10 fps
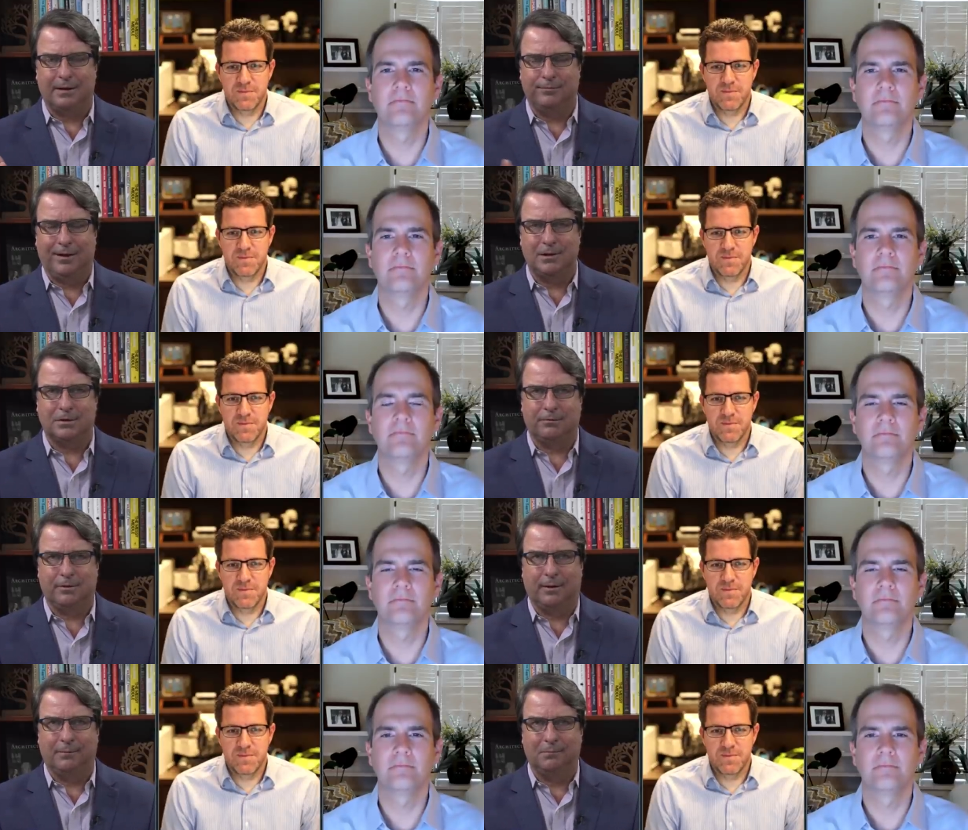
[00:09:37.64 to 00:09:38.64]
Speaker 1: advantage of
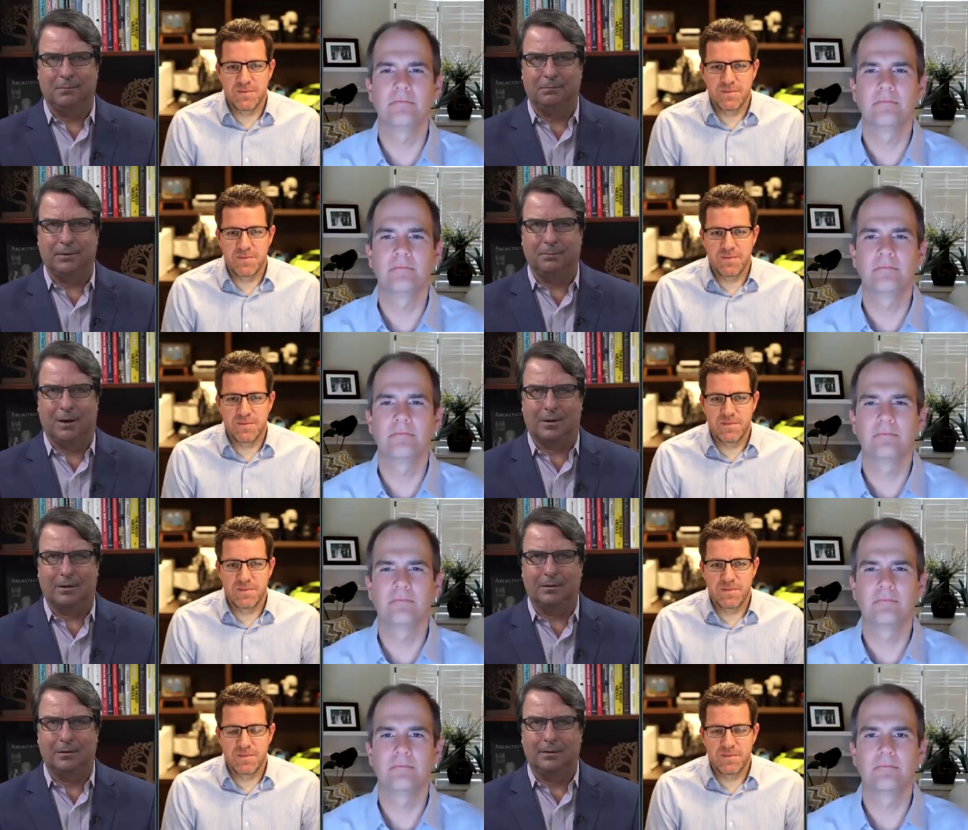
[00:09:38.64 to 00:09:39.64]
the, the modern
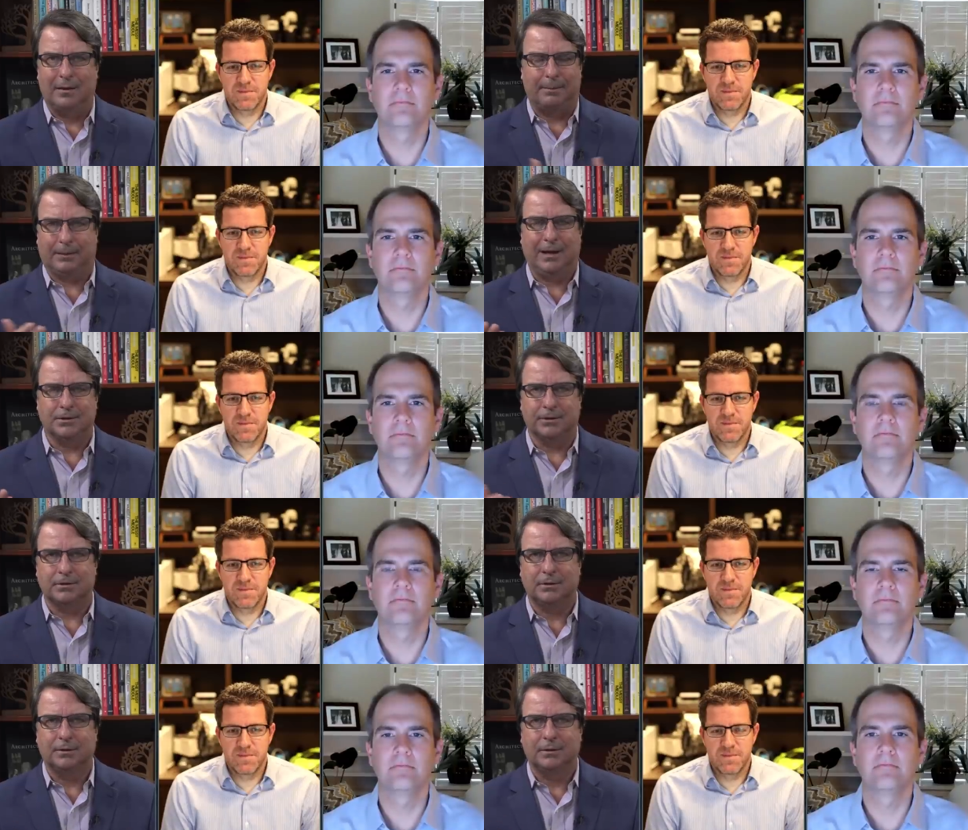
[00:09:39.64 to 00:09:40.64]
applications.
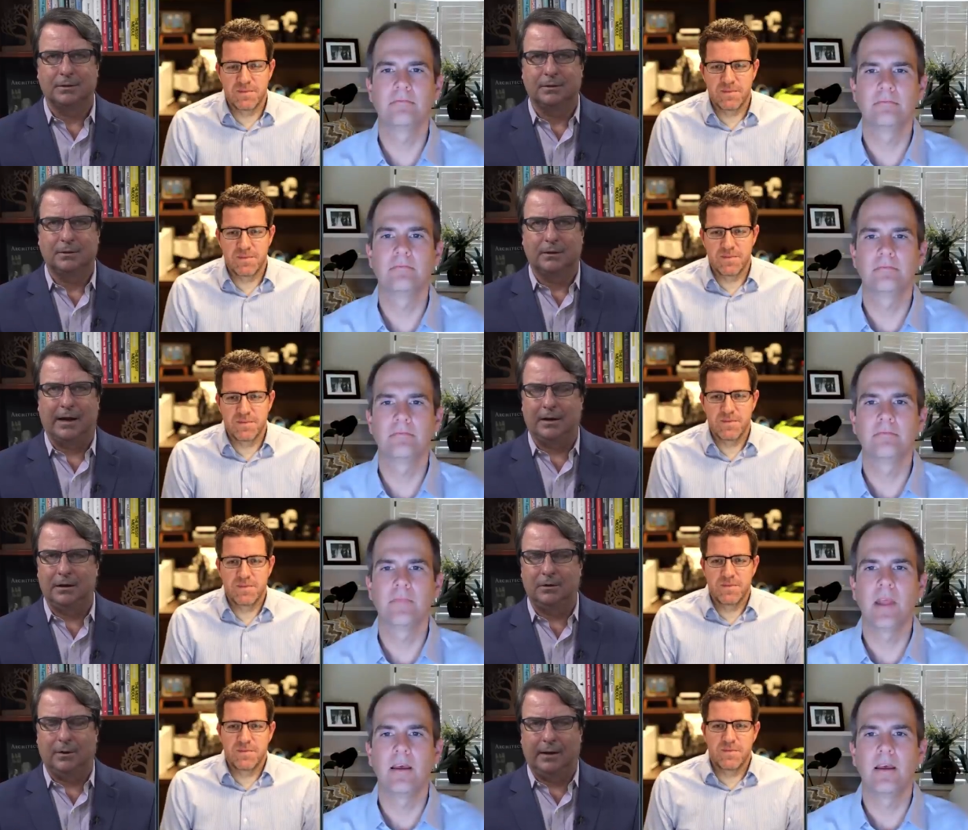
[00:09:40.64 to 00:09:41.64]
How do
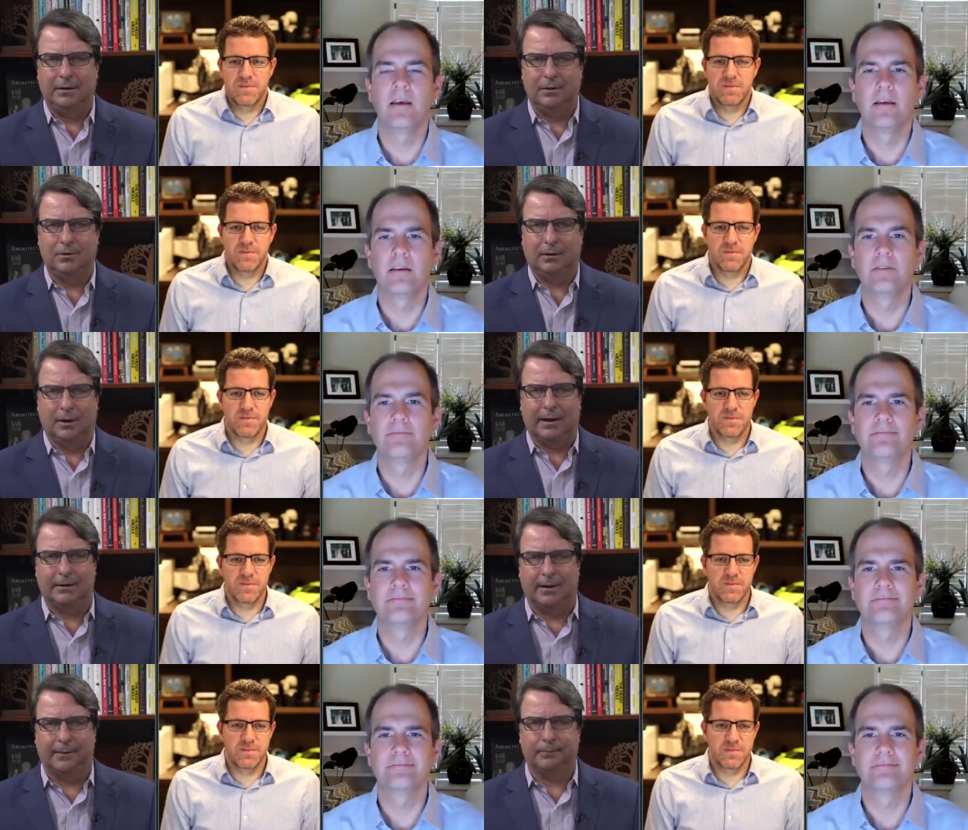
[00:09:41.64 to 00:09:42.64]
you, how do you look at
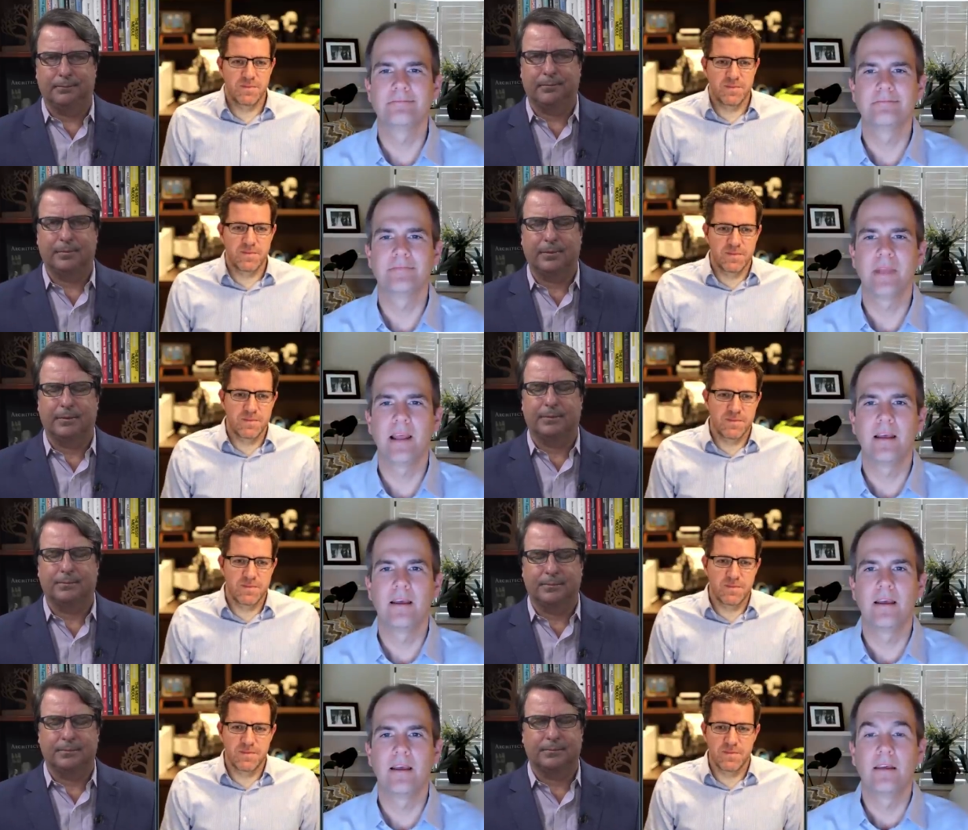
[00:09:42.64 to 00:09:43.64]
that?
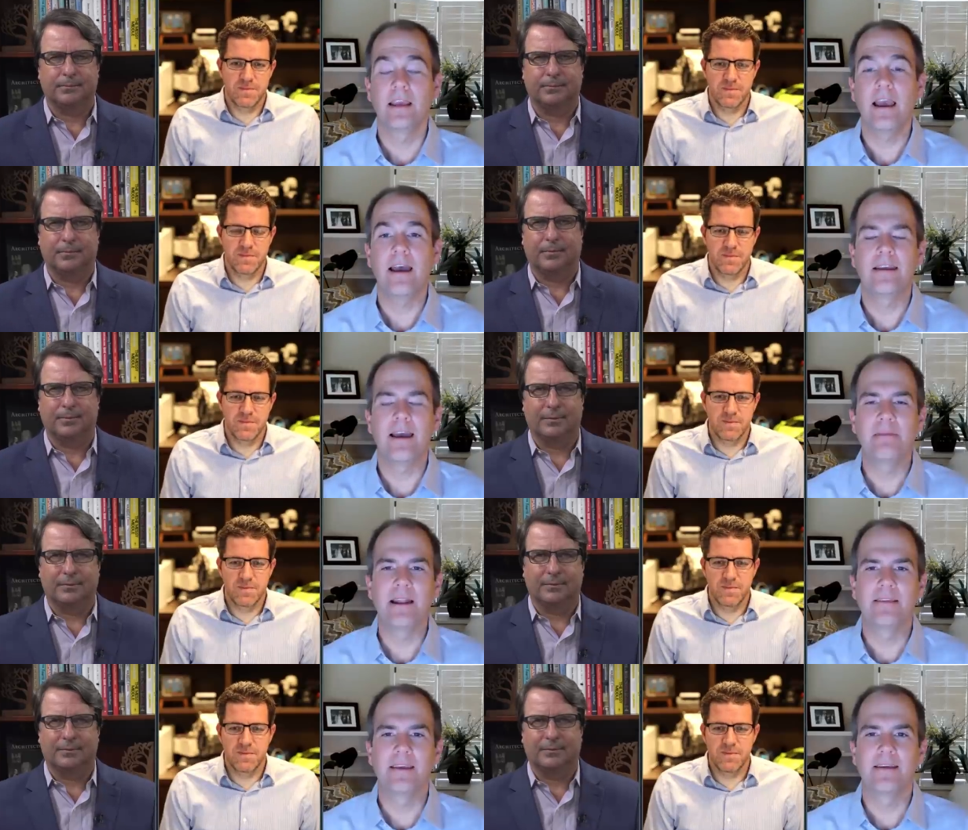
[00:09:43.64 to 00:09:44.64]
Speaker 2: Yeah, yeah. I mean, I
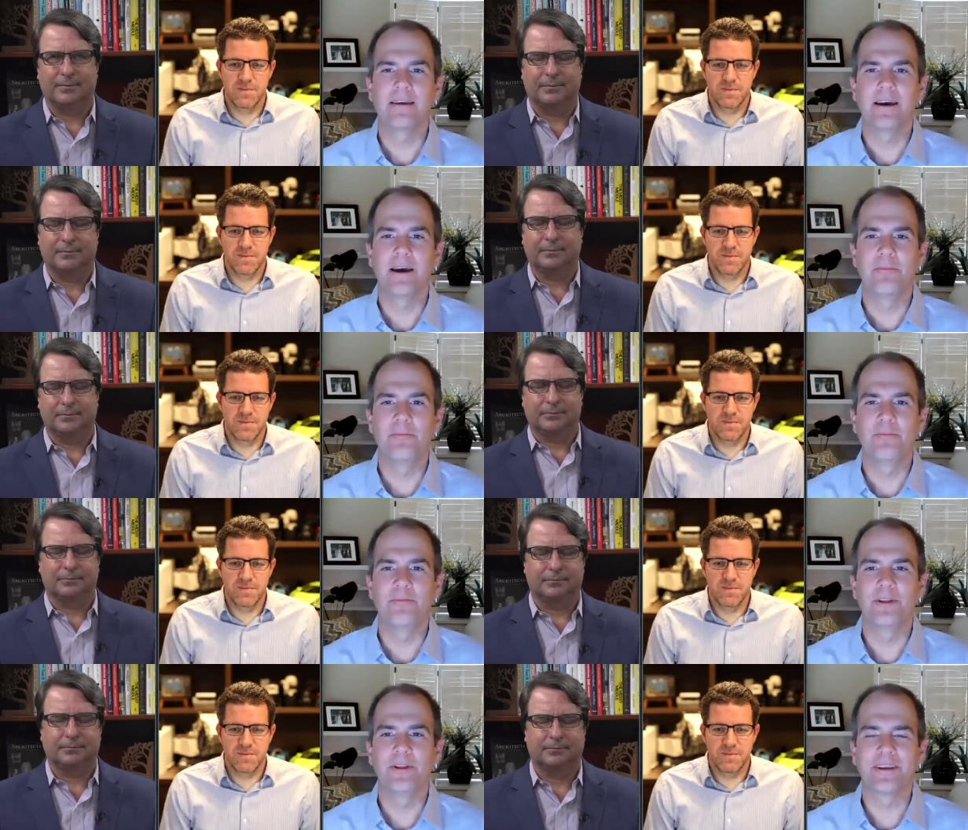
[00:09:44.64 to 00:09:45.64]
think, um,
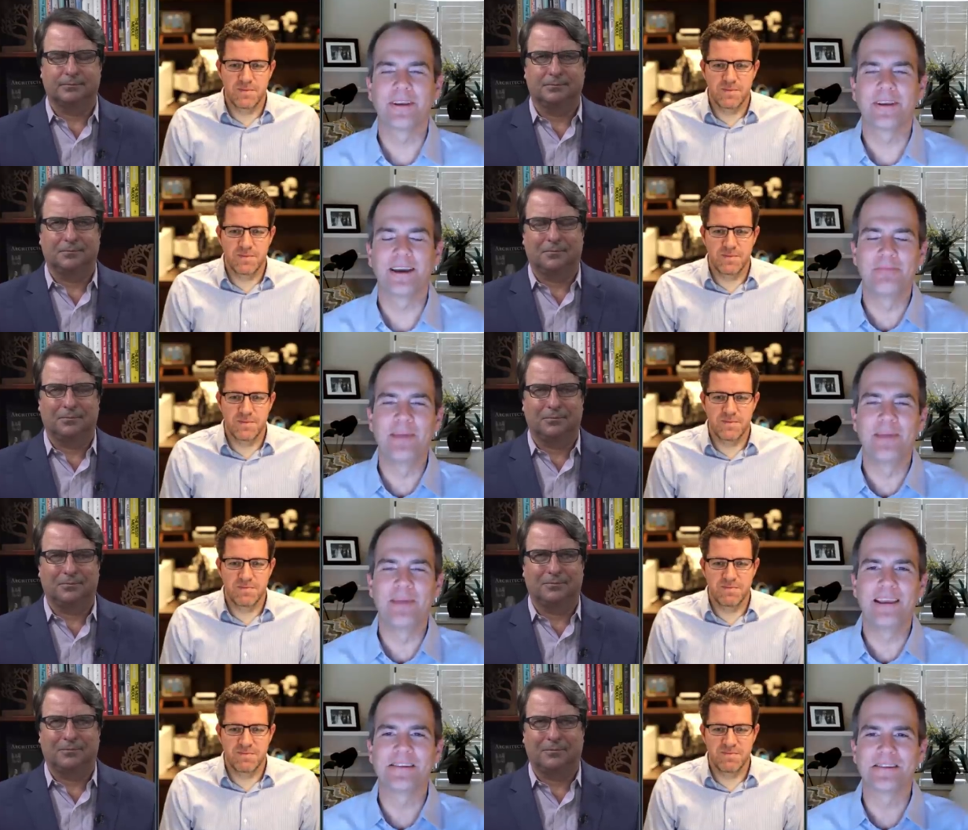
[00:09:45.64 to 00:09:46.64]
look, uh, making
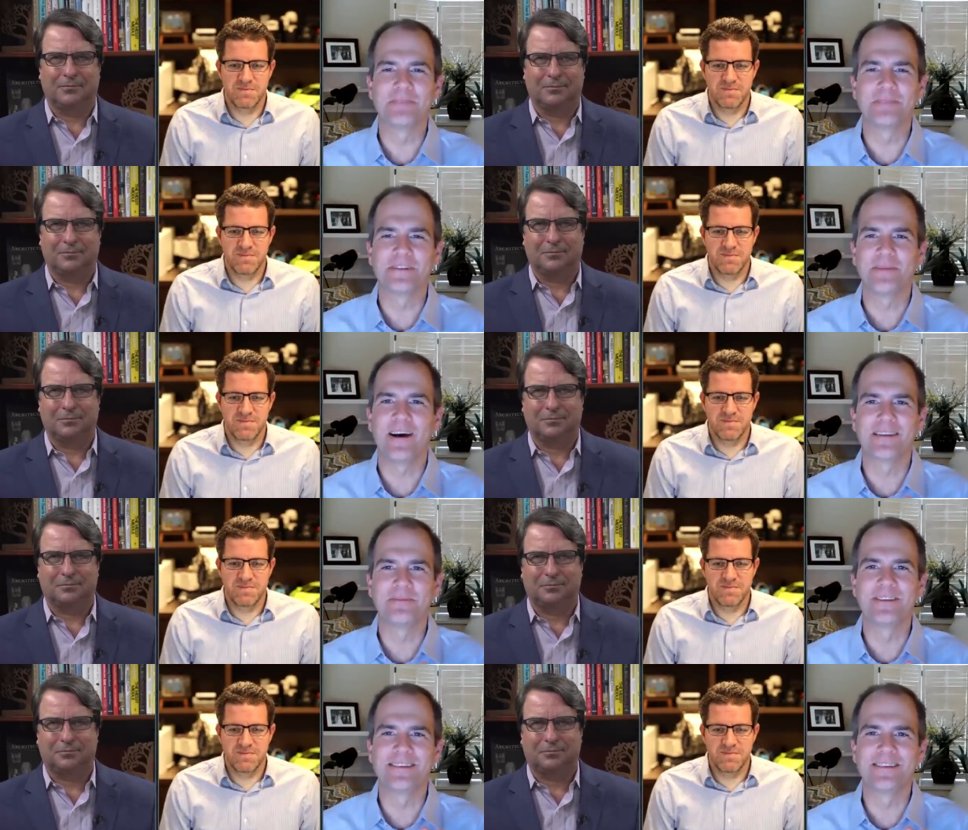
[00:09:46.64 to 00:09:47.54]
this as simple as possible is